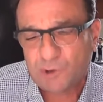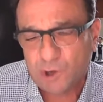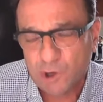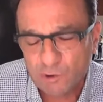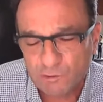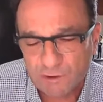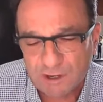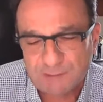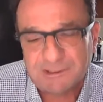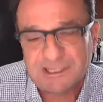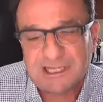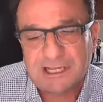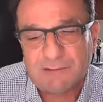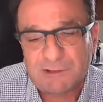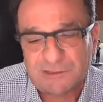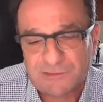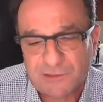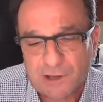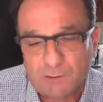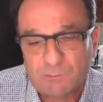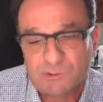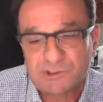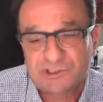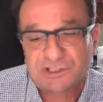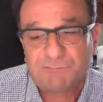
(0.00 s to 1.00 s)
programming that we
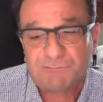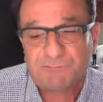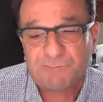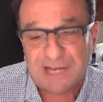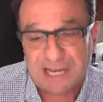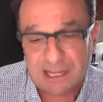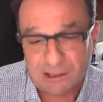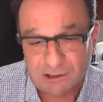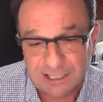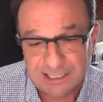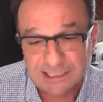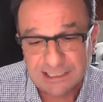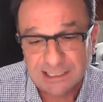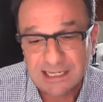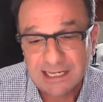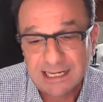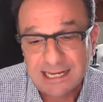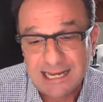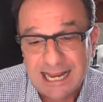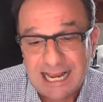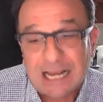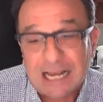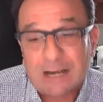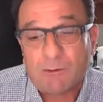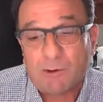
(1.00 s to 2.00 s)
thought was compelling.
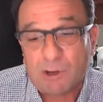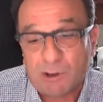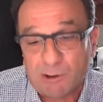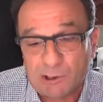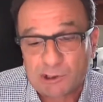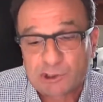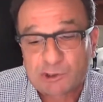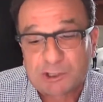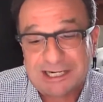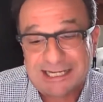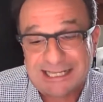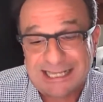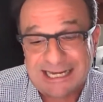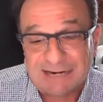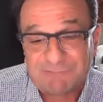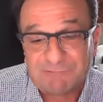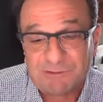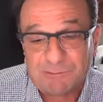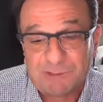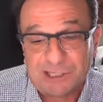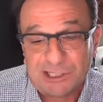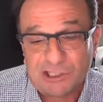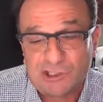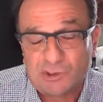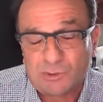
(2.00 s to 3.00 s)
And we always try to get
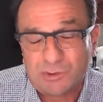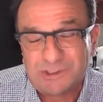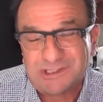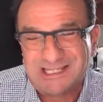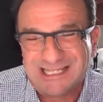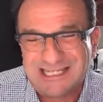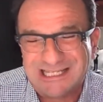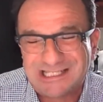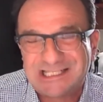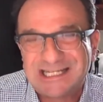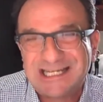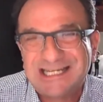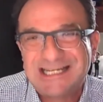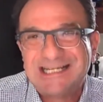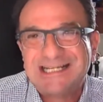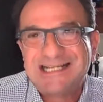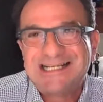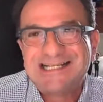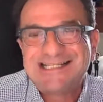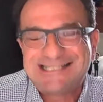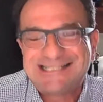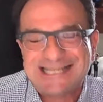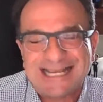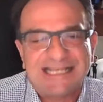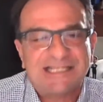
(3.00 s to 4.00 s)
everybody to at least
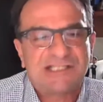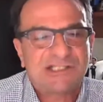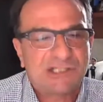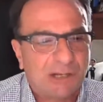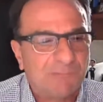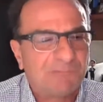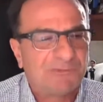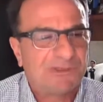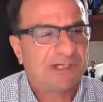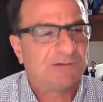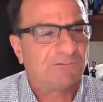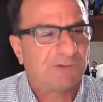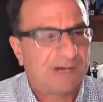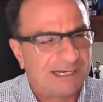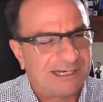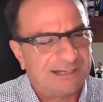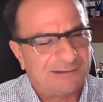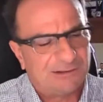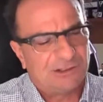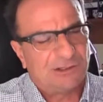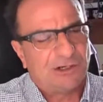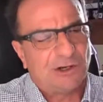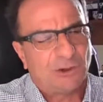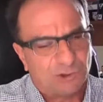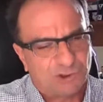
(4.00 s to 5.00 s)
say something, right? In
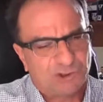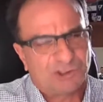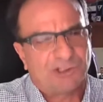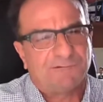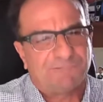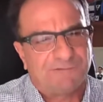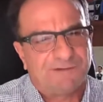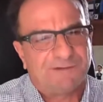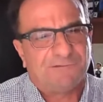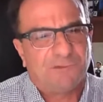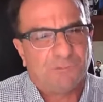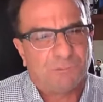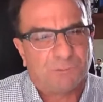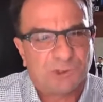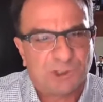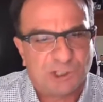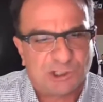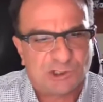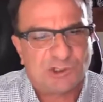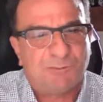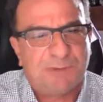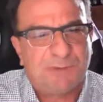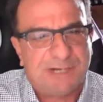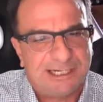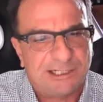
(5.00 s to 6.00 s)
the notion of that you
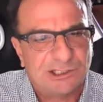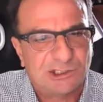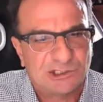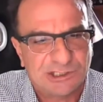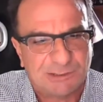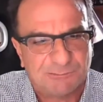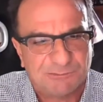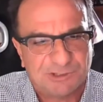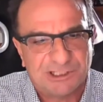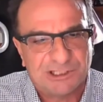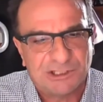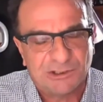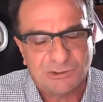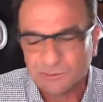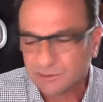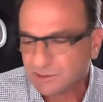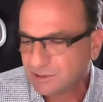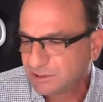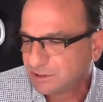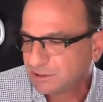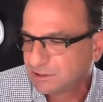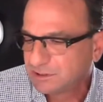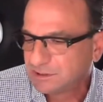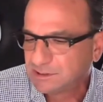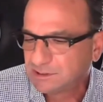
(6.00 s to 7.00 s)
participate in something, you
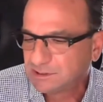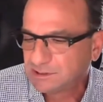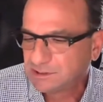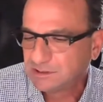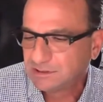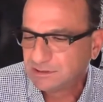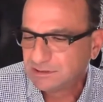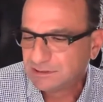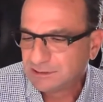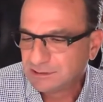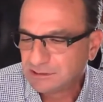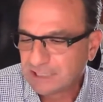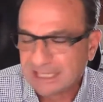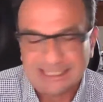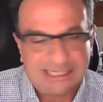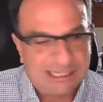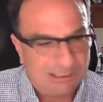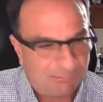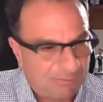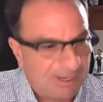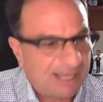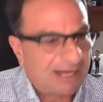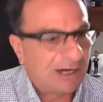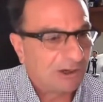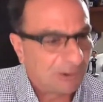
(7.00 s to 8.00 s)
like
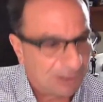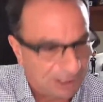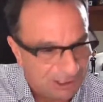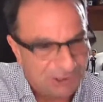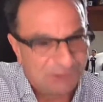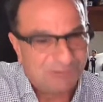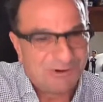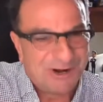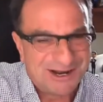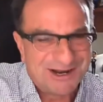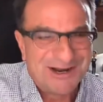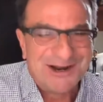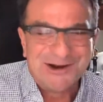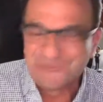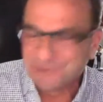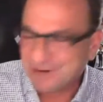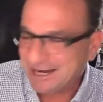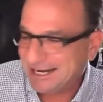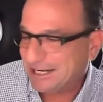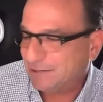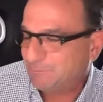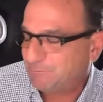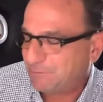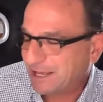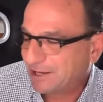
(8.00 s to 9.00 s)
it better and you
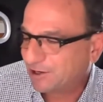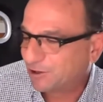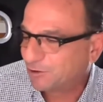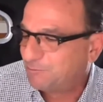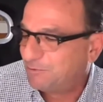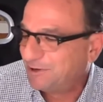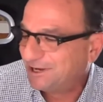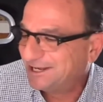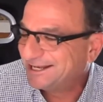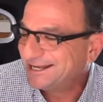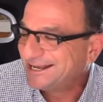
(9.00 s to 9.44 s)
rate it better.